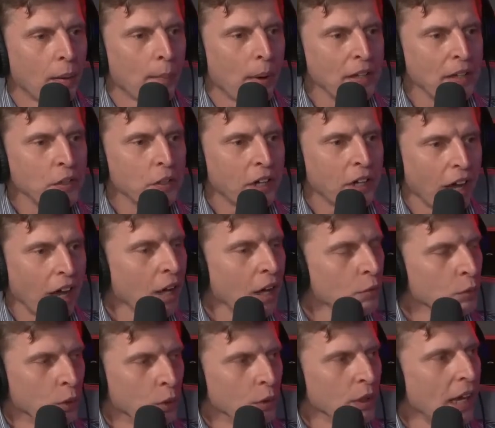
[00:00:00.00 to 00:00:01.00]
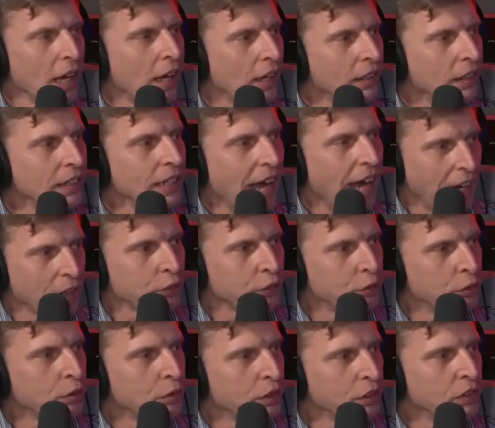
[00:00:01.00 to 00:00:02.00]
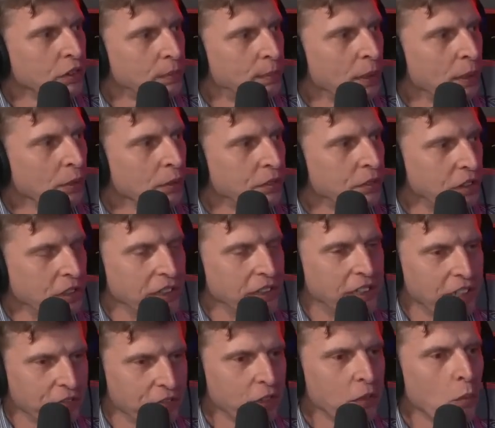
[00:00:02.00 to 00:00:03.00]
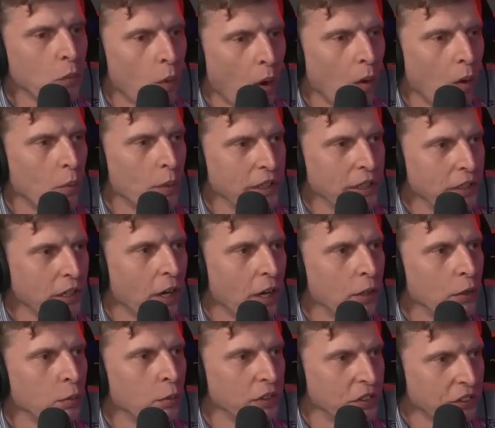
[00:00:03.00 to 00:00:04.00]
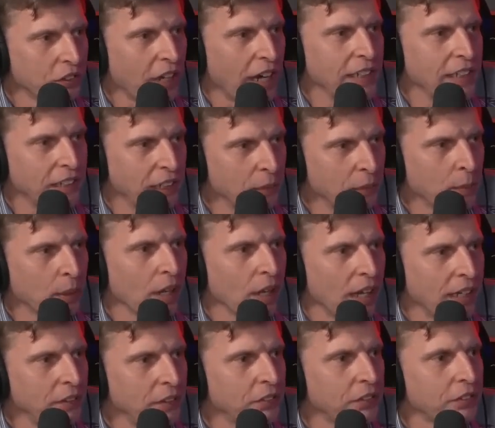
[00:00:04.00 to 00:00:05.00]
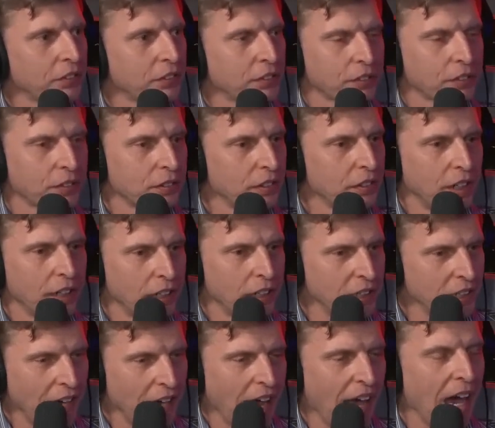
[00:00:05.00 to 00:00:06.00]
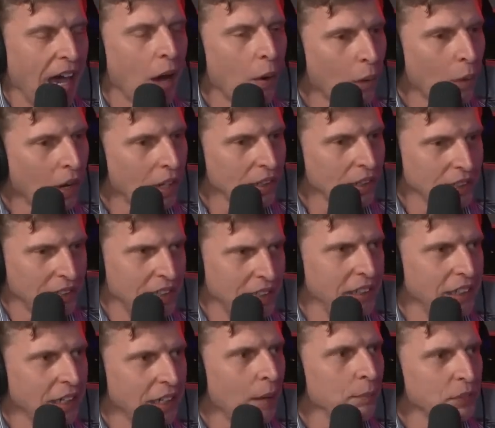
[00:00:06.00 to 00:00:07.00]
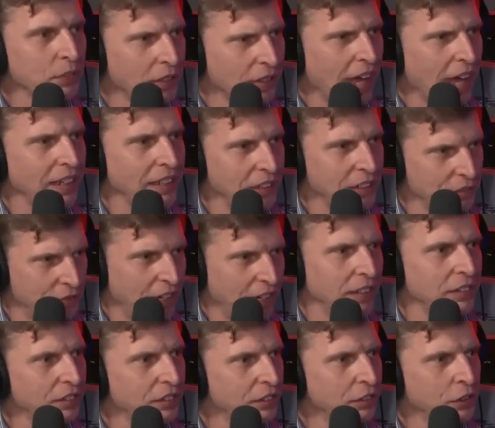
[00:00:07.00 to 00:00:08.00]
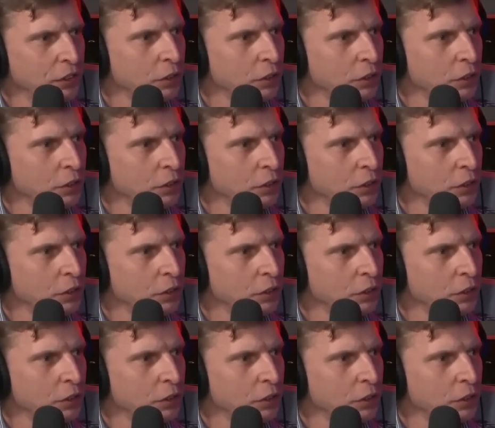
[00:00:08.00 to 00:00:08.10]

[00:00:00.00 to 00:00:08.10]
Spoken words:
But you can't rule out an actual conspiracy given what we know was taking place in the hour leading up to that event.